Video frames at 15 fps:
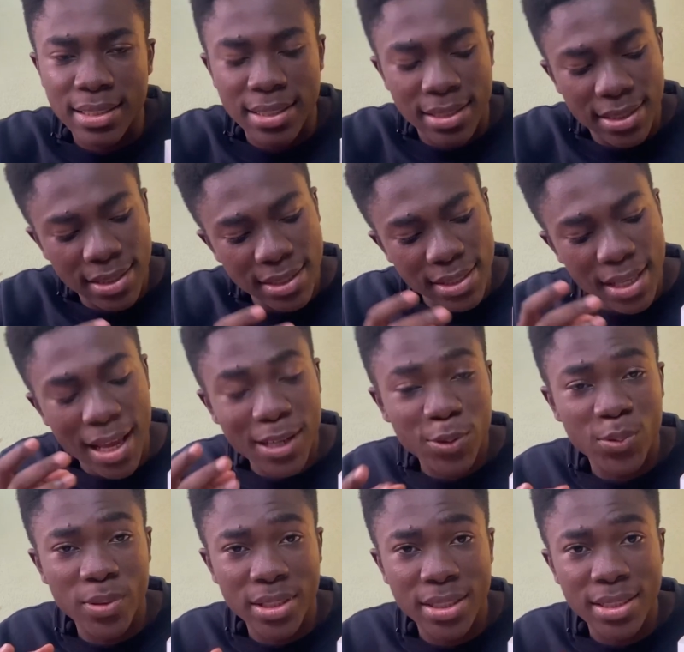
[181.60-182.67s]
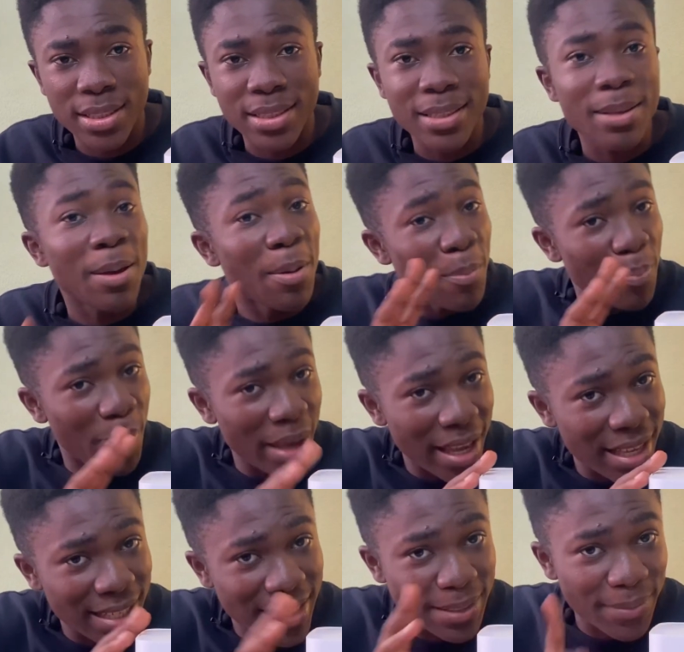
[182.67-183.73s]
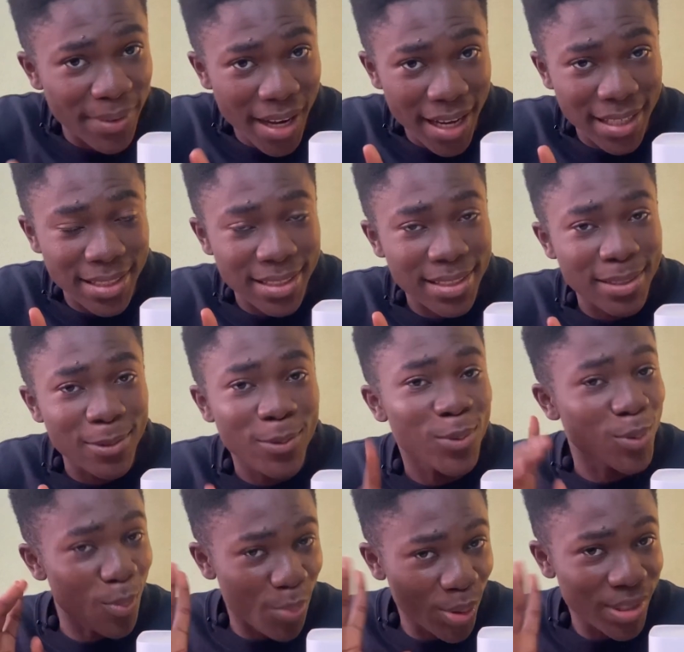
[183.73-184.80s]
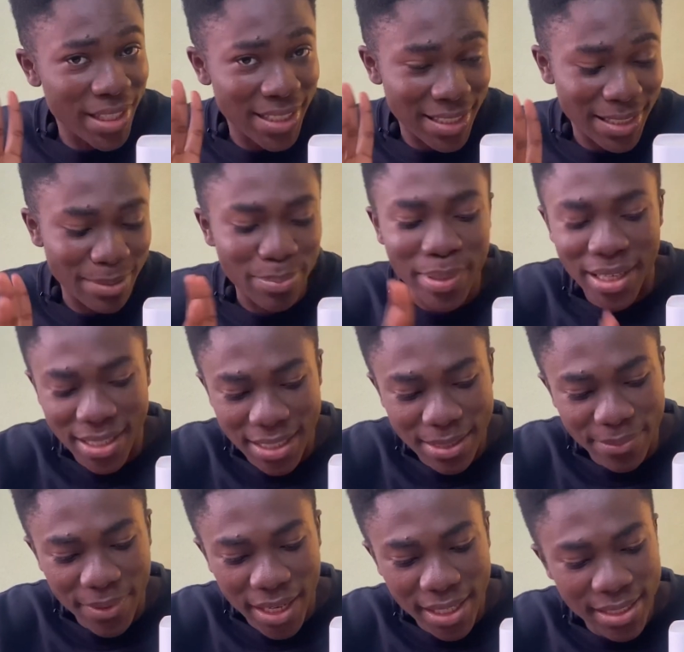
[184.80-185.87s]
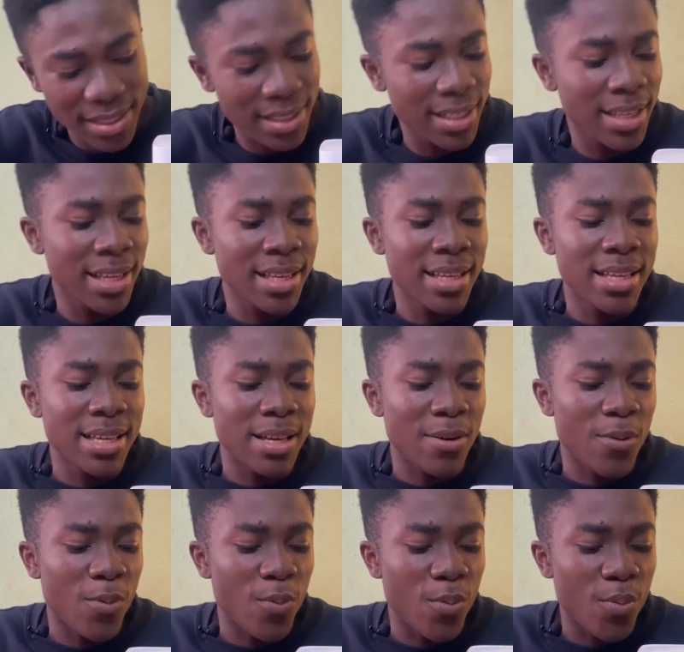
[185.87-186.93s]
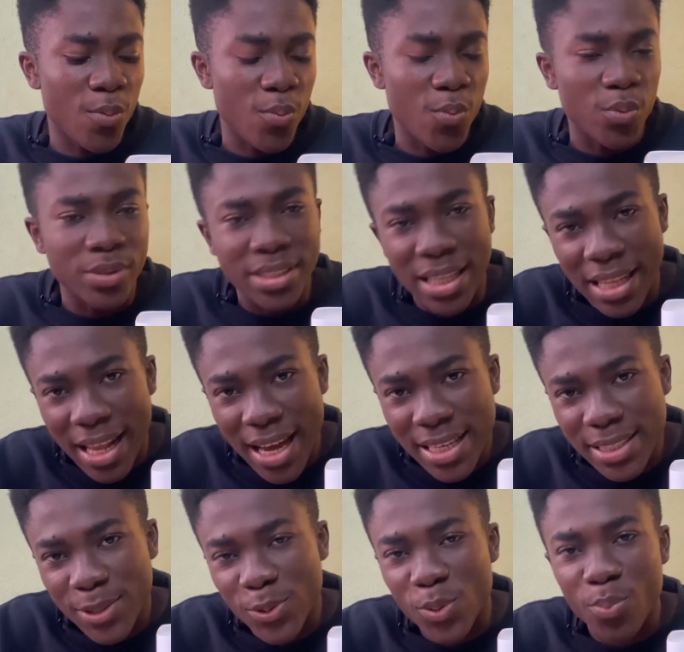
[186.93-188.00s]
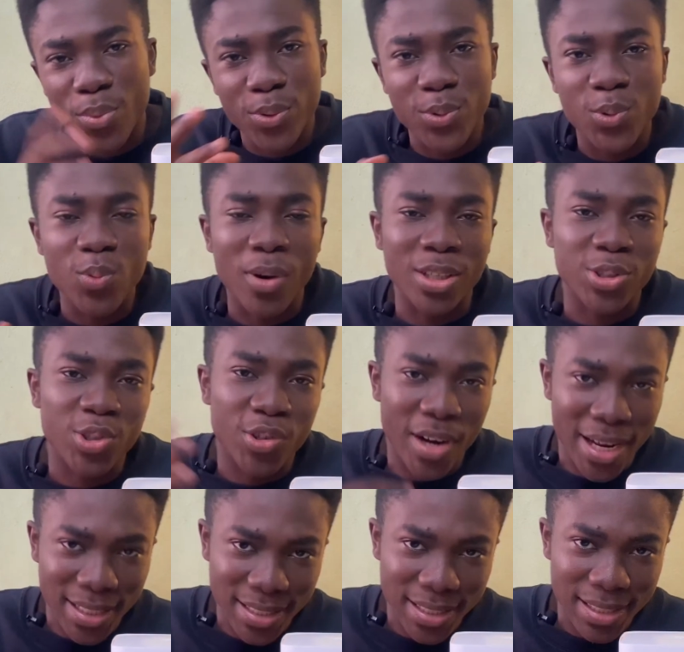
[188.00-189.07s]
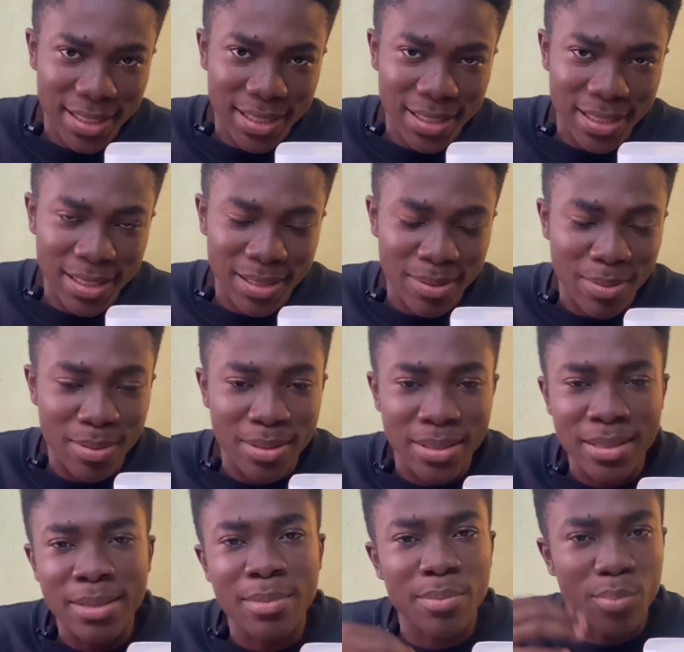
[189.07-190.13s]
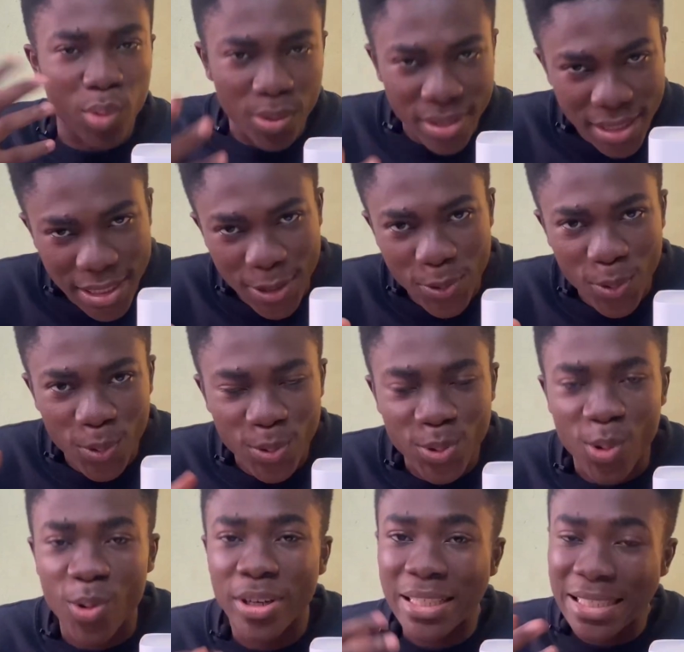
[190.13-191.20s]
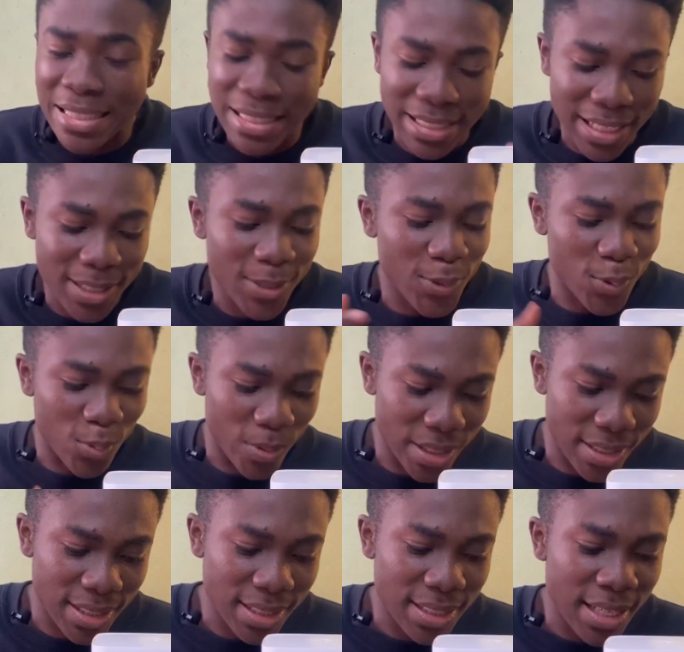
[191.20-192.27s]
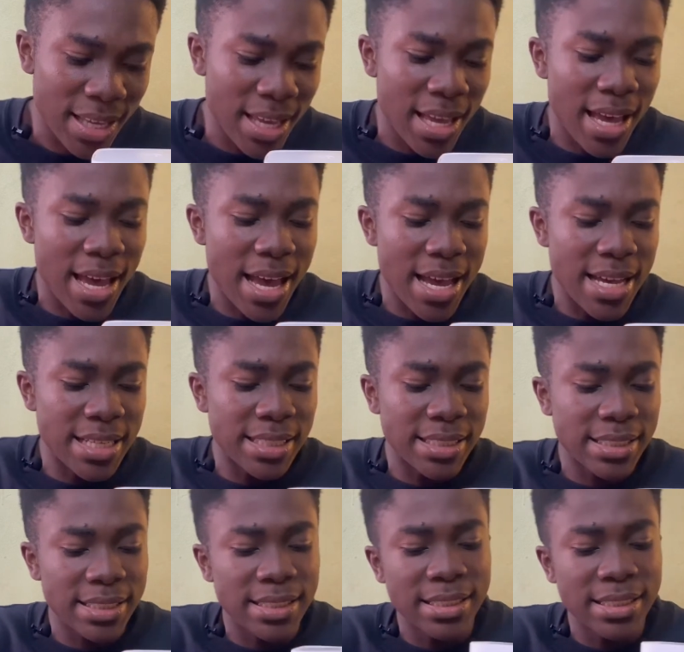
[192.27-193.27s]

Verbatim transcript: it's actually per the device, supposedly per the device, the light is supposed to attract mosquitoes or insects to it. And